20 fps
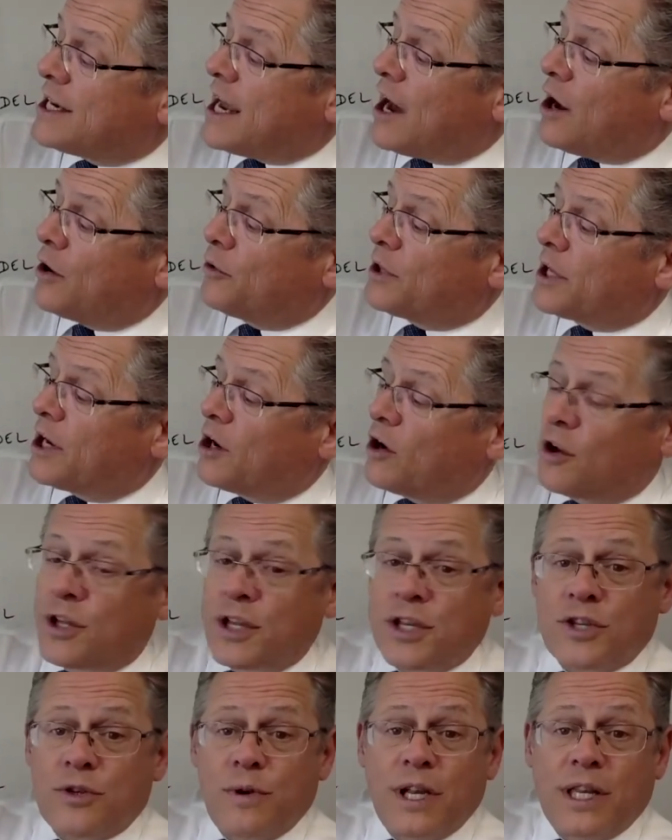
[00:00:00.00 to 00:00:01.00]
out there on
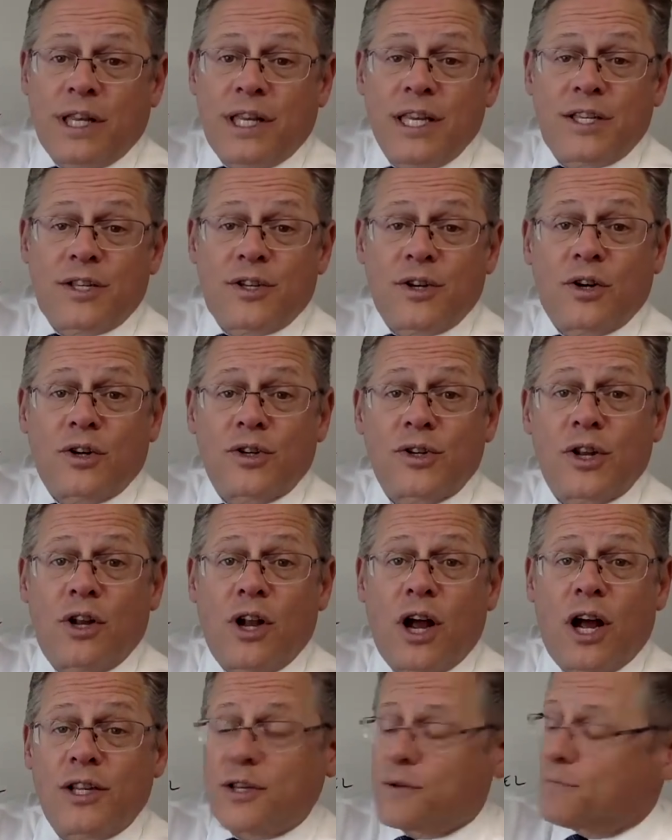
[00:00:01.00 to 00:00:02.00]
the street. These circles are a
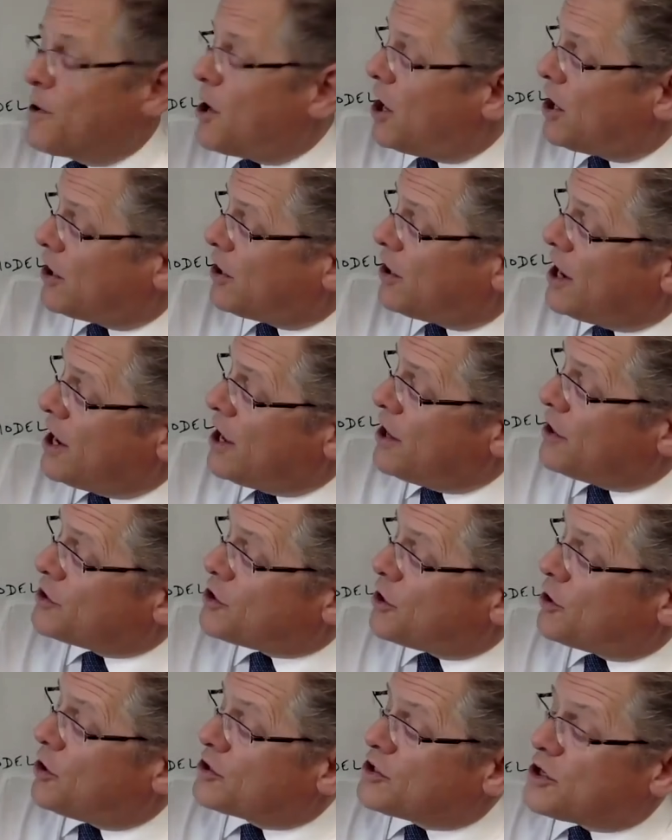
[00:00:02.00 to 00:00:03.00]
lot smaller.
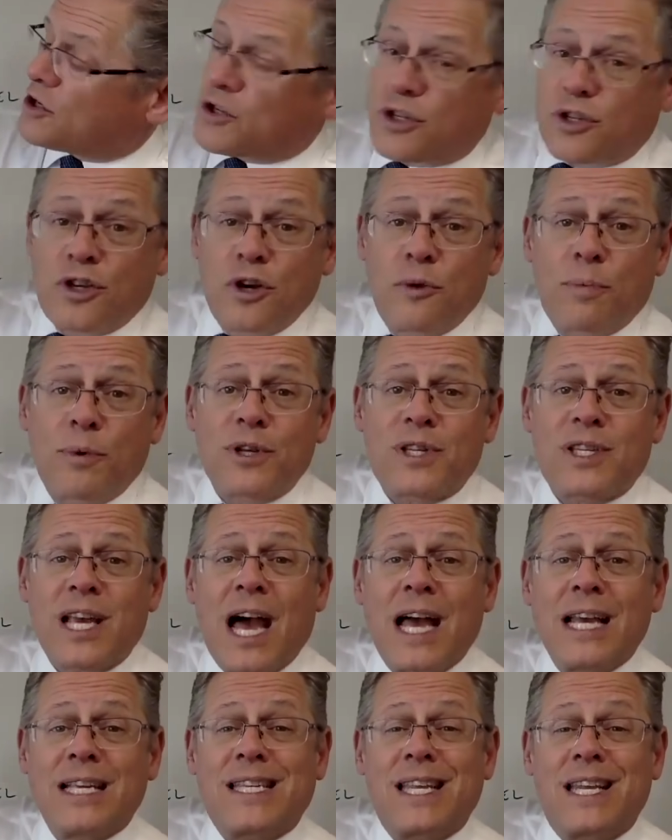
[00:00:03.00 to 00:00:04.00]
So those are
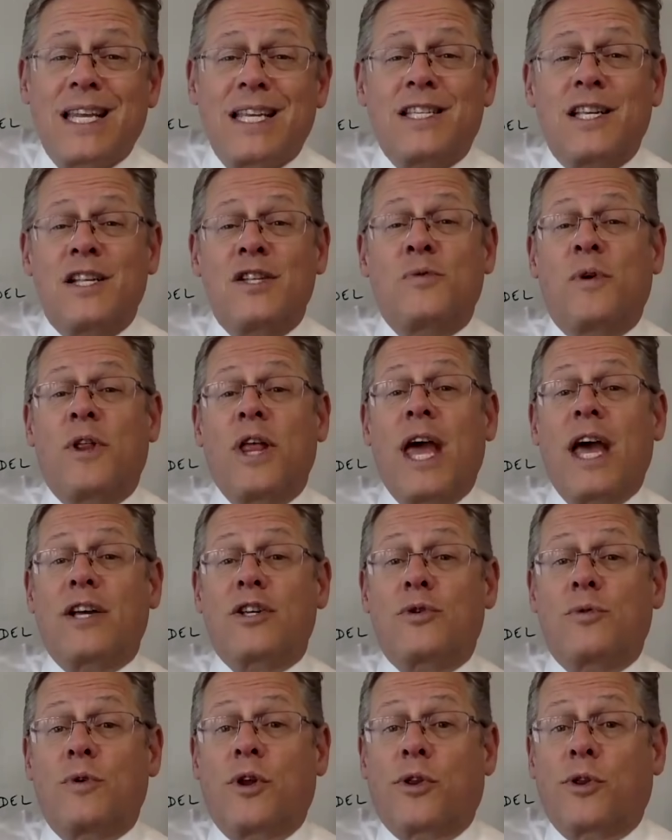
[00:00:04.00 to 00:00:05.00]
supersized citizens with
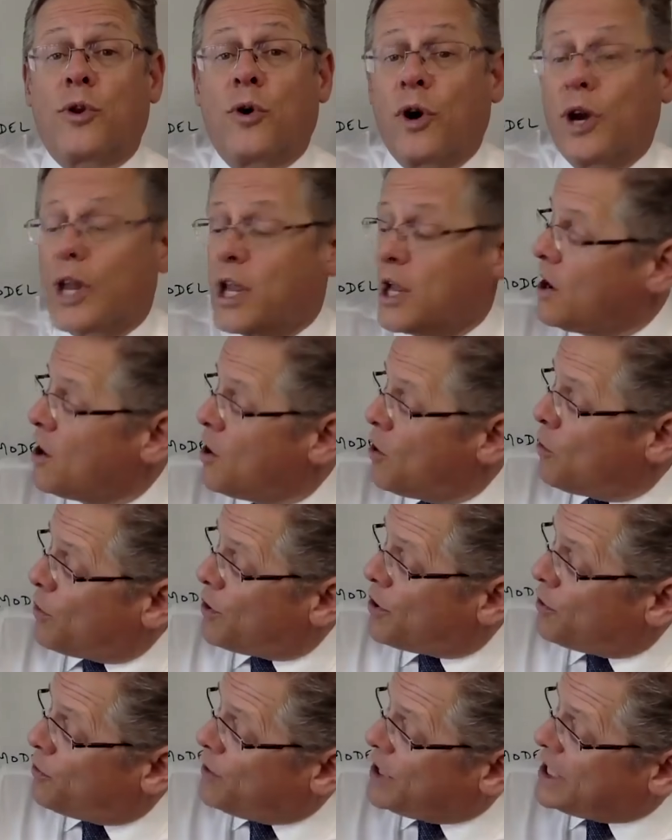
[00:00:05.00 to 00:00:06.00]
extra authority. Well,
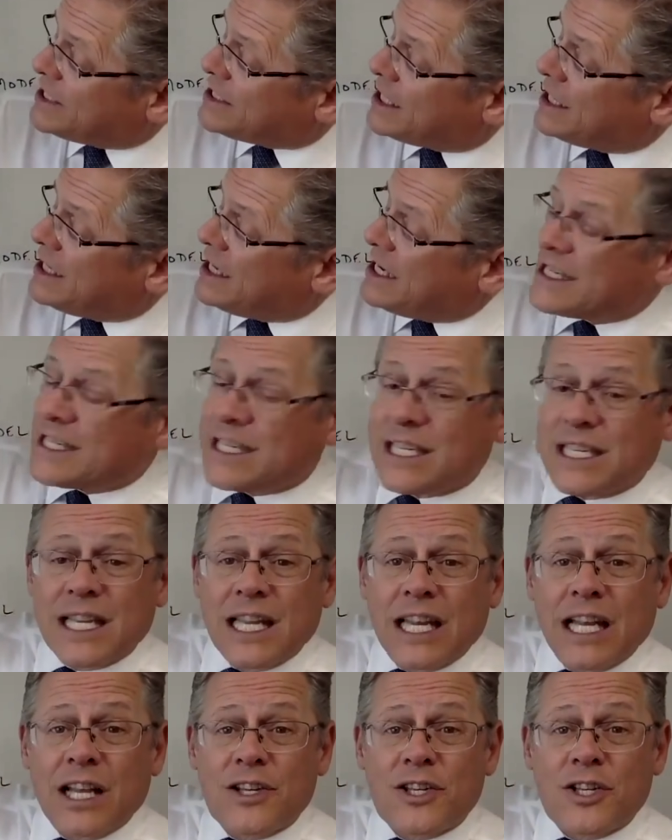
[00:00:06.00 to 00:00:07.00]
the reason these
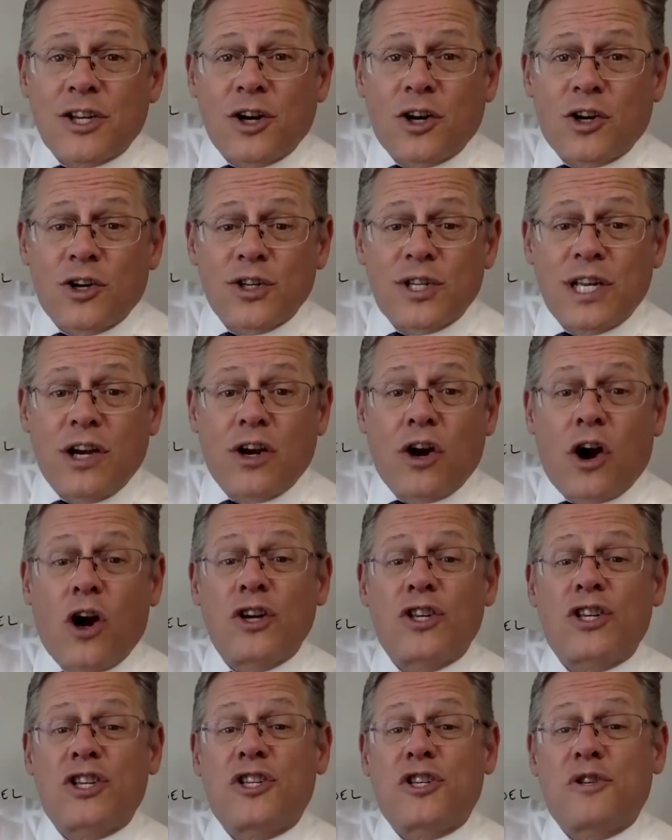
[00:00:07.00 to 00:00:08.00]
little circles here are
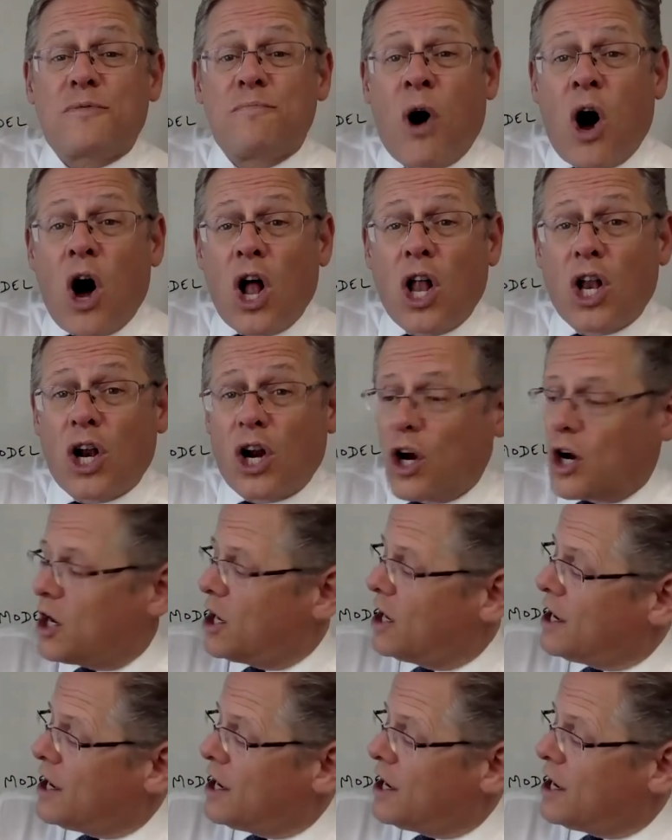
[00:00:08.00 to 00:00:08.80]
smaller